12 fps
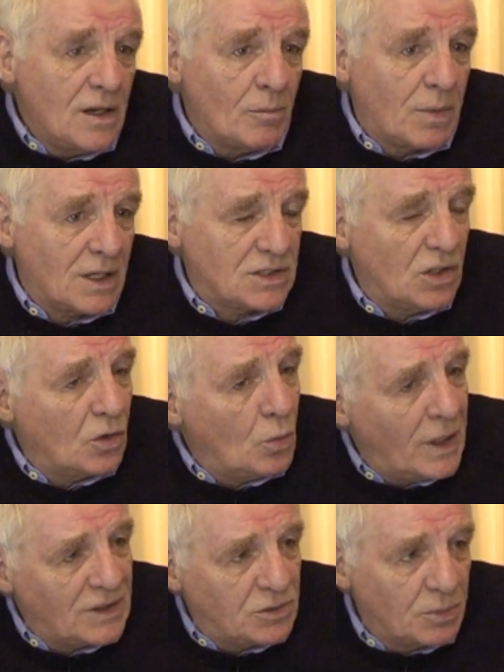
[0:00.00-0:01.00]
Barcelona
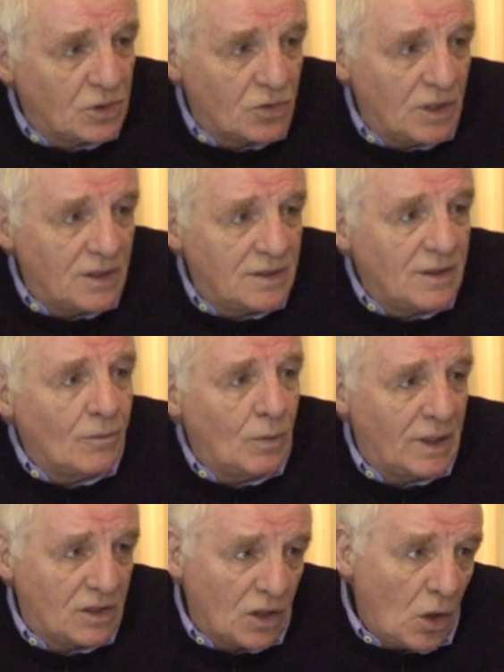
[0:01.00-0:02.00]
went to Madrid,
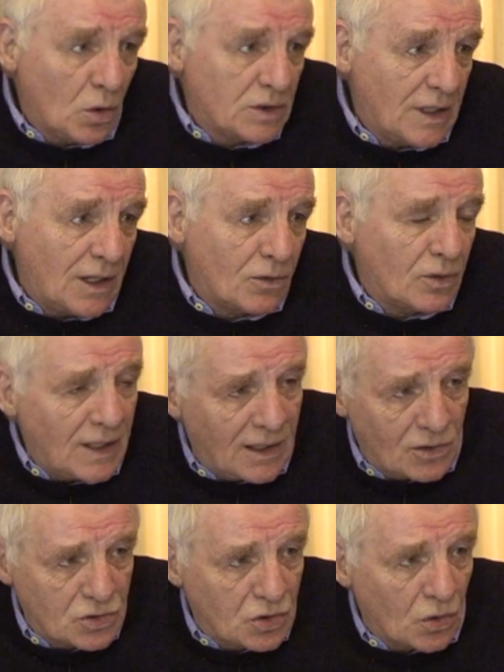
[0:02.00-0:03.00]
went a goal down,
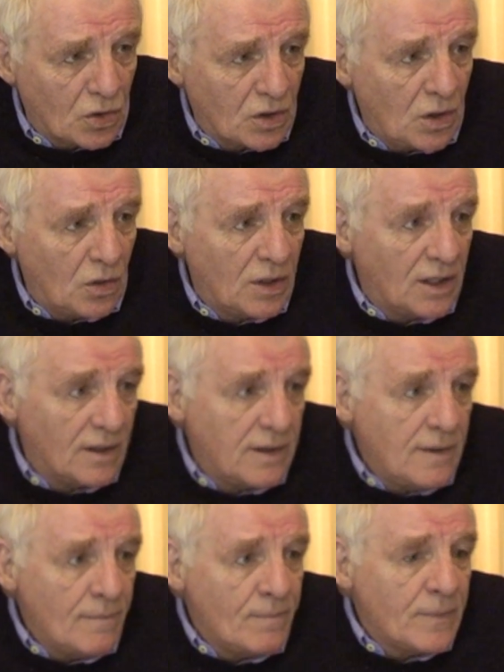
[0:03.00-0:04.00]
Ronaldo scored a goal
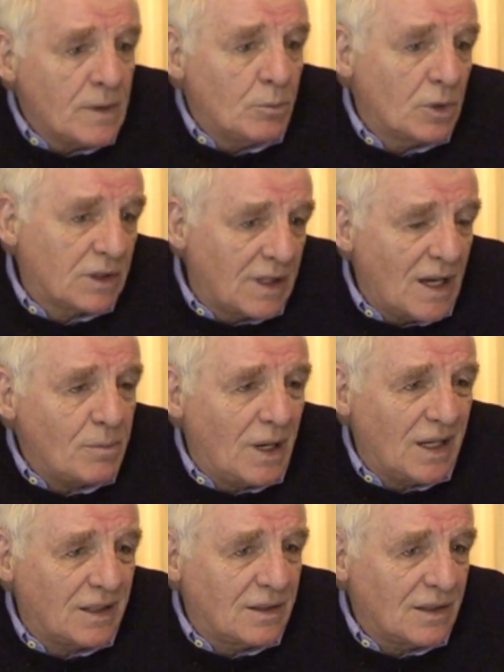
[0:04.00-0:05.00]
early, but it came
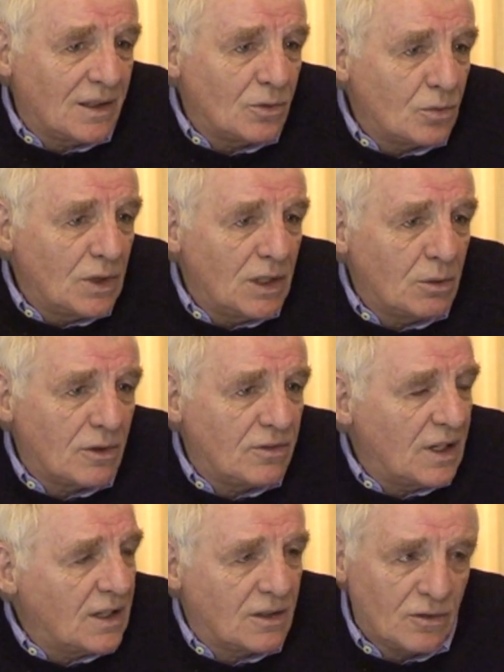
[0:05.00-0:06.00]
back and really were
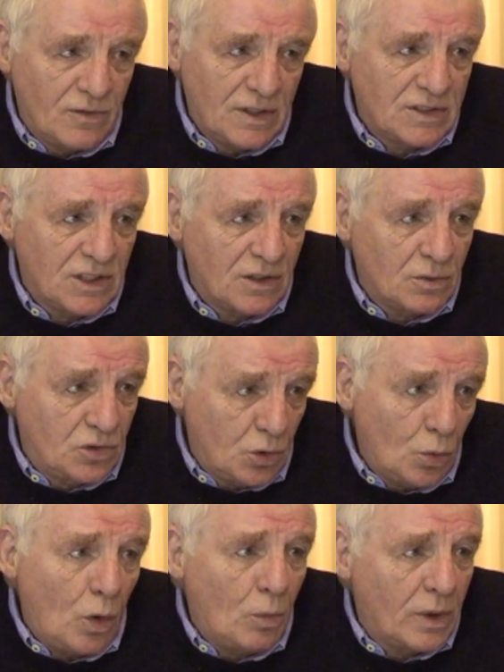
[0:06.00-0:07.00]
very convincing
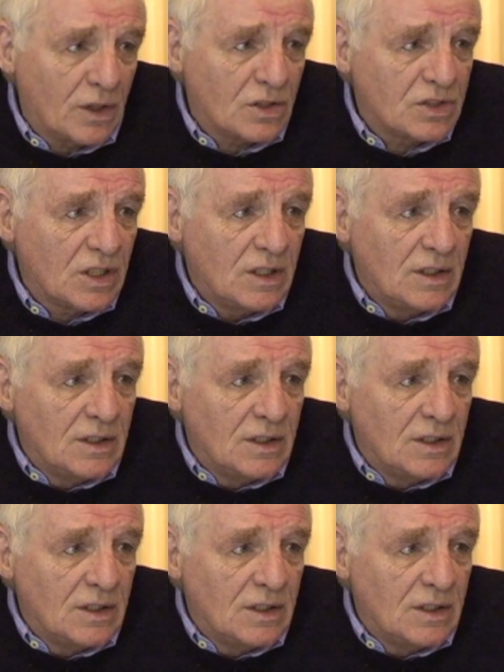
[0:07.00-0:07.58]
2-1 winners.